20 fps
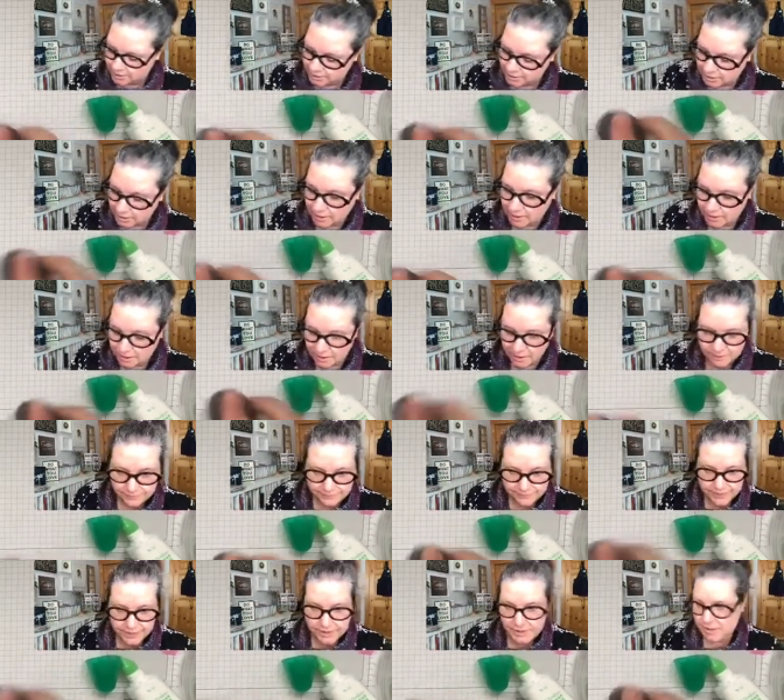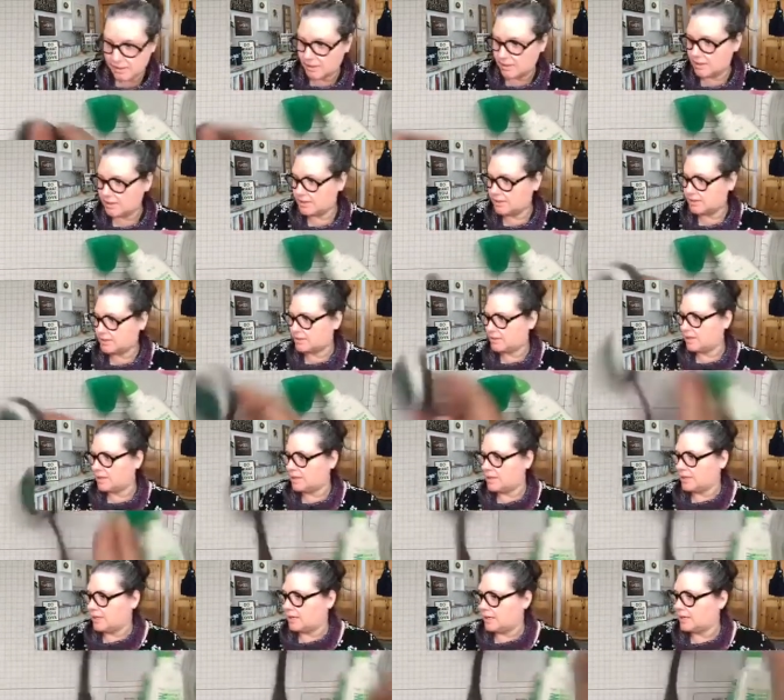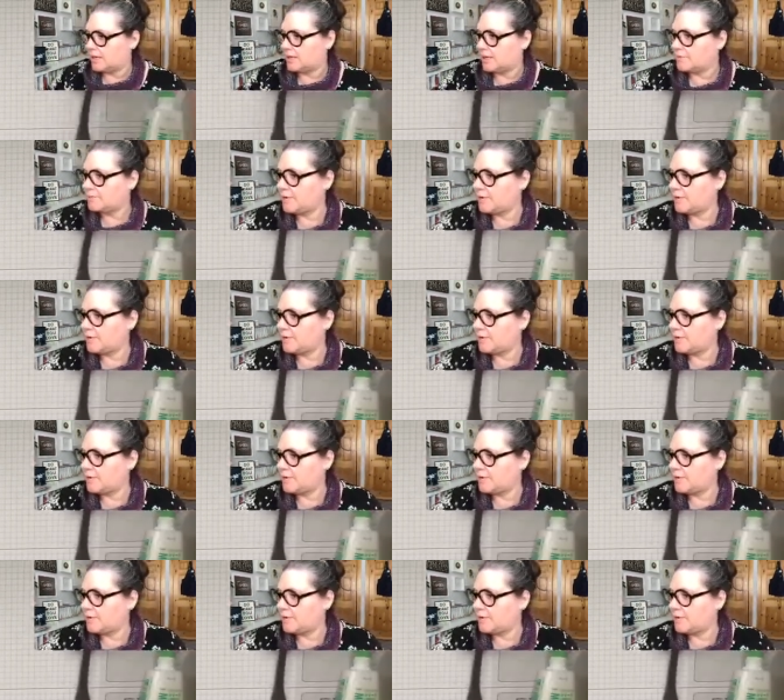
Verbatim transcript: Love these. Uh,